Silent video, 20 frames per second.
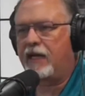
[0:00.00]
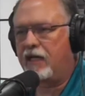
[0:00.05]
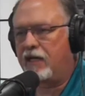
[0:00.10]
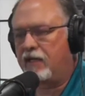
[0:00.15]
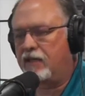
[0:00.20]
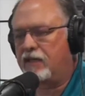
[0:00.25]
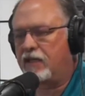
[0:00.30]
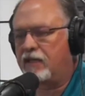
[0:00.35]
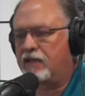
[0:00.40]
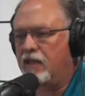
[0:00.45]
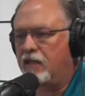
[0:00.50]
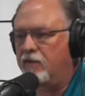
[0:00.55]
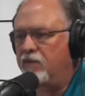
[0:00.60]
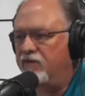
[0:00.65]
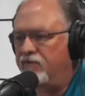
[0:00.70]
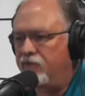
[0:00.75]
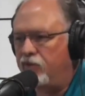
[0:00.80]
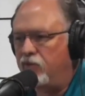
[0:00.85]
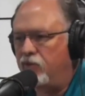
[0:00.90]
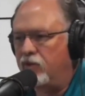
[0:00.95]
out, as I said
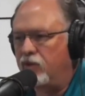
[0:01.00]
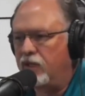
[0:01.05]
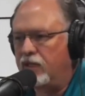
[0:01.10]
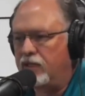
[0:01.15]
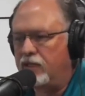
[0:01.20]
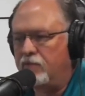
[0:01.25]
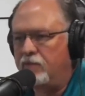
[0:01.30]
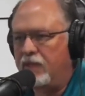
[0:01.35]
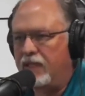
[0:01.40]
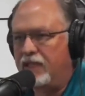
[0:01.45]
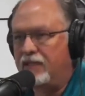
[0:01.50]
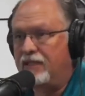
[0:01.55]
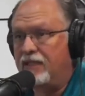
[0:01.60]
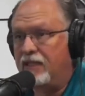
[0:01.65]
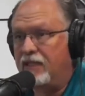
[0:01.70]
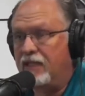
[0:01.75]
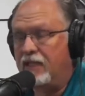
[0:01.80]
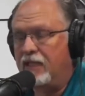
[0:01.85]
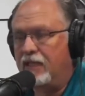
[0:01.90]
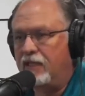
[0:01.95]
before, because
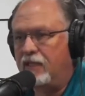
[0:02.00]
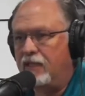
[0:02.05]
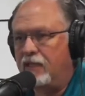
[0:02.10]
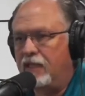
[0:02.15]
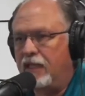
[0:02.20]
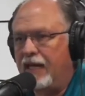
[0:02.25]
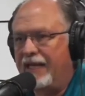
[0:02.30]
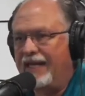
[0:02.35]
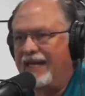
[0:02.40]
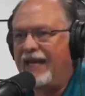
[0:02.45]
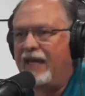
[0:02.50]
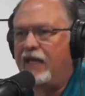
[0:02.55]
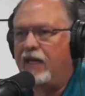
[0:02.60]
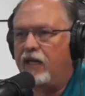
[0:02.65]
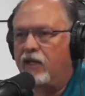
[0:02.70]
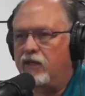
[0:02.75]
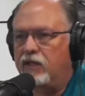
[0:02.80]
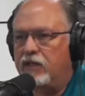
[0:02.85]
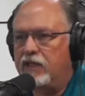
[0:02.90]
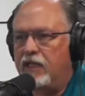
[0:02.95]
I can't
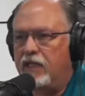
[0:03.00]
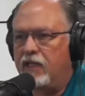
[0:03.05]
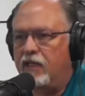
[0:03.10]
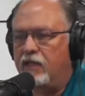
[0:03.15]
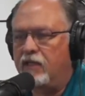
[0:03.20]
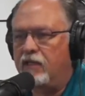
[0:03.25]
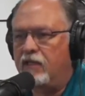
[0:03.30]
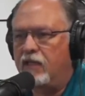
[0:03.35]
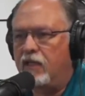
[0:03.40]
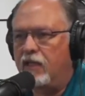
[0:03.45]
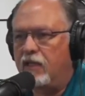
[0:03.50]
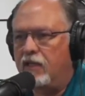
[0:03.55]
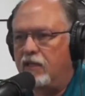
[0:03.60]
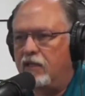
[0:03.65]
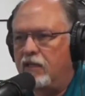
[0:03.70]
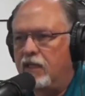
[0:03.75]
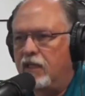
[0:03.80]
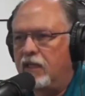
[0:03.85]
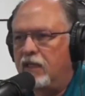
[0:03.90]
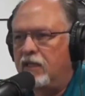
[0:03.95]
guarantee it.
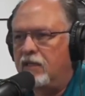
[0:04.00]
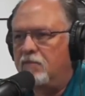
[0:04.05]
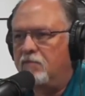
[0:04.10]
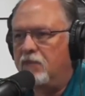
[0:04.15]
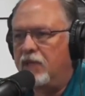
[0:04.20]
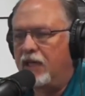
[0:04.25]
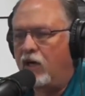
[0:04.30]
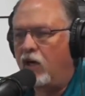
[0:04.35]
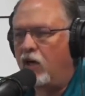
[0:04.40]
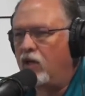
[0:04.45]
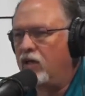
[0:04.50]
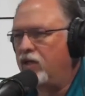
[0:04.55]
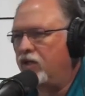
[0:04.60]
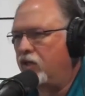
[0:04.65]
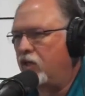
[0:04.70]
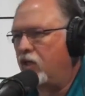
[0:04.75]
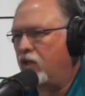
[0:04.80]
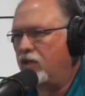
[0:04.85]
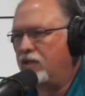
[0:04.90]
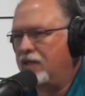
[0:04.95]
But all the
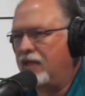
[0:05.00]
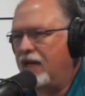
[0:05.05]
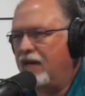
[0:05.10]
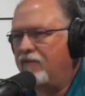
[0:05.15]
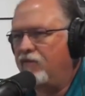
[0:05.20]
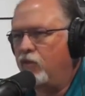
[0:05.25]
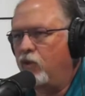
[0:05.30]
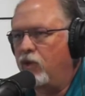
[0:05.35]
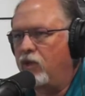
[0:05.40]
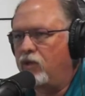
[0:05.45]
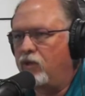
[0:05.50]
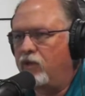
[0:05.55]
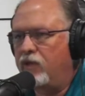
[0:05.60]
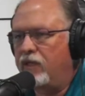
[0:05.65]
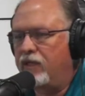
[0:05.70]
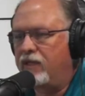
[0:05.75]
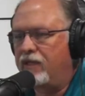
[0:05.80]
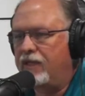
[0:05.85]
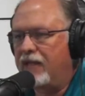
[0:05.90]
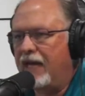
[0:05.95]
dogs that I've worked
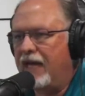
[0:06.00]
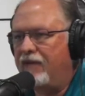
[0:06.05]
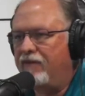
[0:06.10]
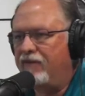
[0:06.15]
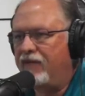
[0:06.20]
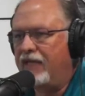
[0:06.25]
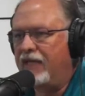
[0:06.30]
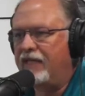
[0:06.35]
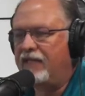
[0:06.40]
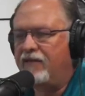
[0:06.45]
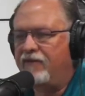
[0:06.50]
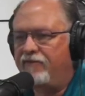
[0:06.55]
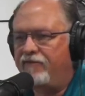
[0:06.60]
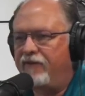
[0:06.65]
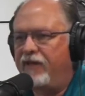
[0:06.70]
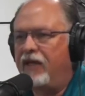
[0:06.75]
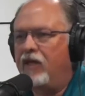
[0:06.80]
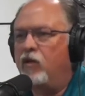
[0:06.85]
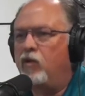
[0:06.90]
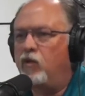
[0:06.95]
with, I have yet to
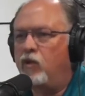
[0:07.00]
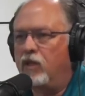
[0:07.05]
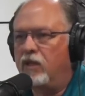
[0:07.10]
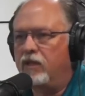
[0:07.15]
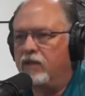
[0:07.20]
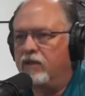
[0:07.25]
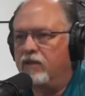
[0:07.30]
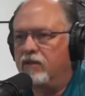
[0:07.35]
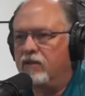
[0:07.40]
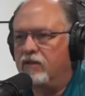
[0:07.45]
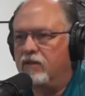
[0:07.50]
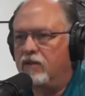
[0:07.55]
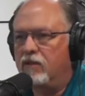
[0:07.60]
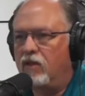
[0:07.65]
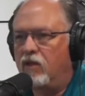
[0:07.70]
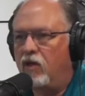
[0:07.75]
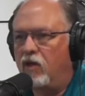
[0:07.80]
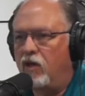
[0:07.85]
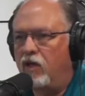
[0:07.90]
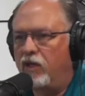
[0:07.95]
fail one
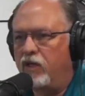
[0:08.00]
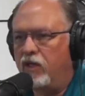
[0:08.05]
on